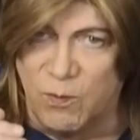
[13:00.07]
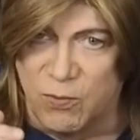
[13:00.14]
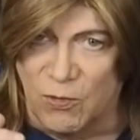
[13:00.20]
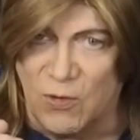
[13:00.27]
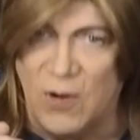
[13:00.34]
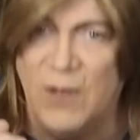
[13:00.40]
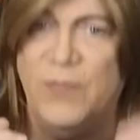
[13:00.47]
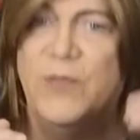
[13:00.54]

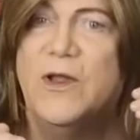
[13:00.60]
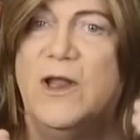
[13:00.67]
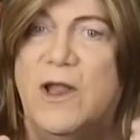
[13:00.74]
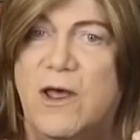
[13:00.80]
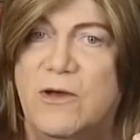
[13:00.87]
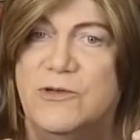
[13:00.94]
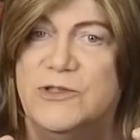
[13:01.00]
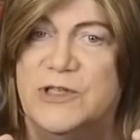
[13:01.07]
brought the
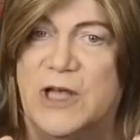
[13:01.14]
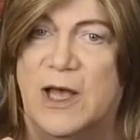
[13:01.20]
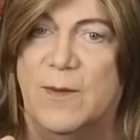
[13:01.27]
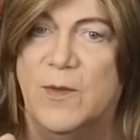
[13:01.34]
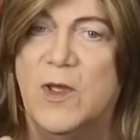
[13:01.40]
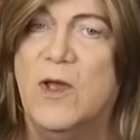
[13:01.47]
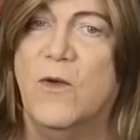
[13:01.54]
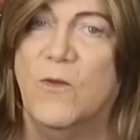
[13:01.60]
lows
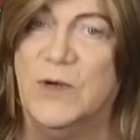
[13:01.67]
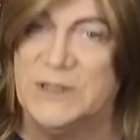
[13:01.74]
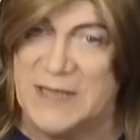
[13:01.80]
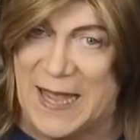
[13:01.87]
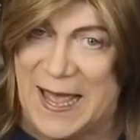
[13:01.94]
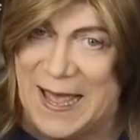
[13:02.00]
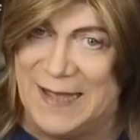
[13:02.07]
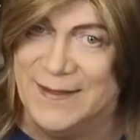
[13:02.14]
up,
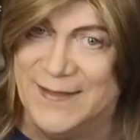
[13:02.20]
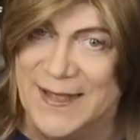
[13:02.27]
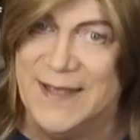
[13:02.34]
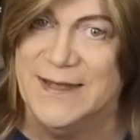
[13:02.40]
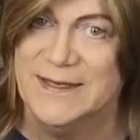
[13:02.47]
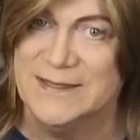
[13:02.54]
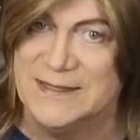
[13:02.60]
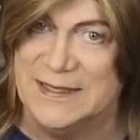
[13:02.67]
which I
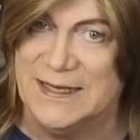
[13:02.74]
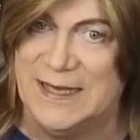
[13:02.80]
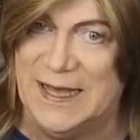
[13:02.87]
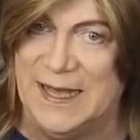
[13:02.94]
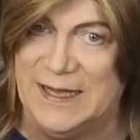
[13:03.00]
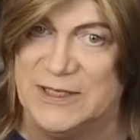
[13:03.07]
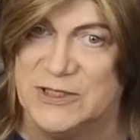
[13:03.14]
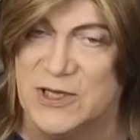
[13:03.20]
think is the
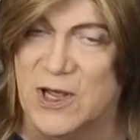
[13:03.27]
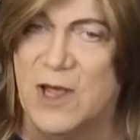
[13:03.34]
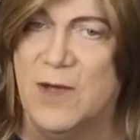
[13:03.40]
case